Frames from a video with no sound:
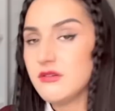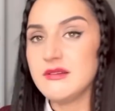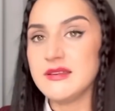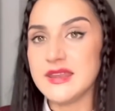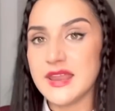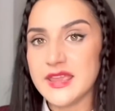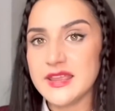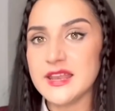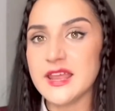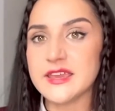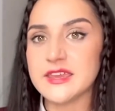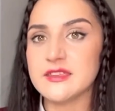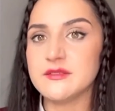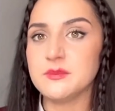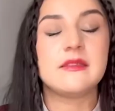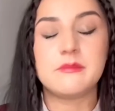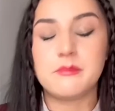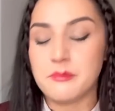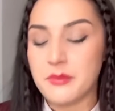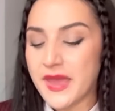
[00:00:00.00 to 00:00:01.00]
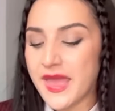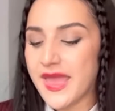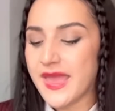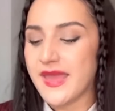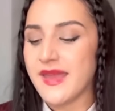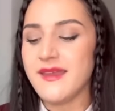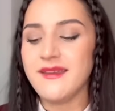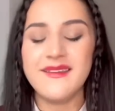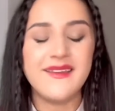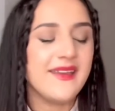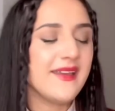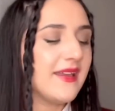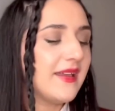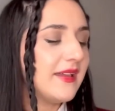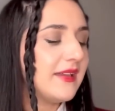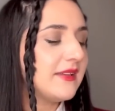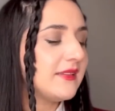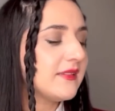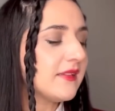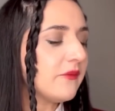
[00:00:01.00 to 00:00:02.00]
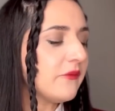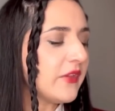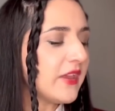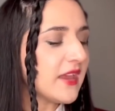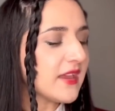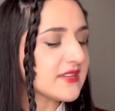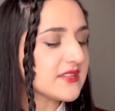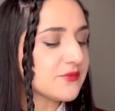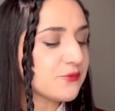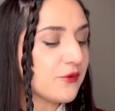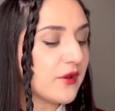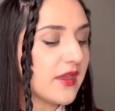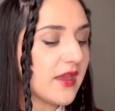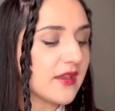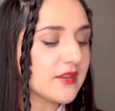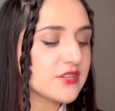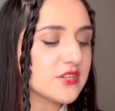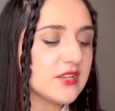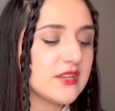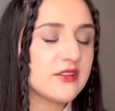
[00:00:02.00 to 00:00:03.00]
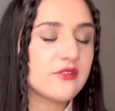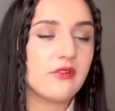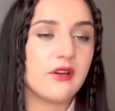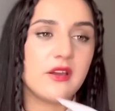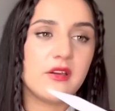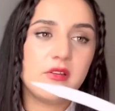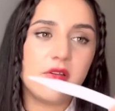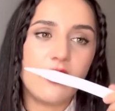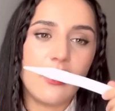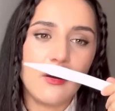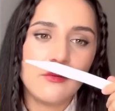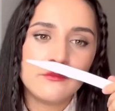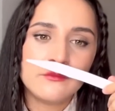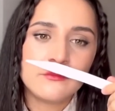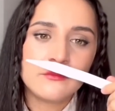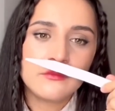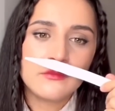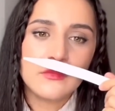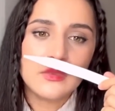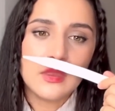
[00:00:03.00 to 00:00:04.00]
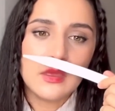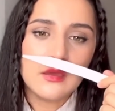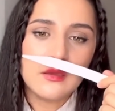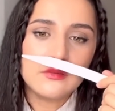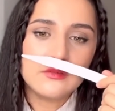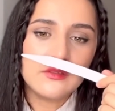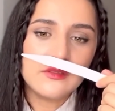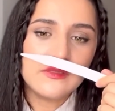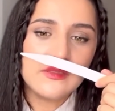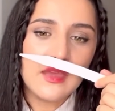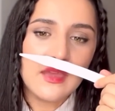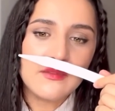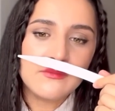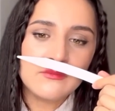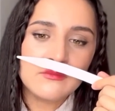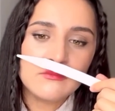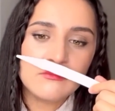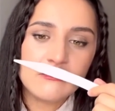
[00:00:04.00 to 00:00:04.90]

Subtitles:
Lilac and pear, it's something I spray actually quite a lot those days.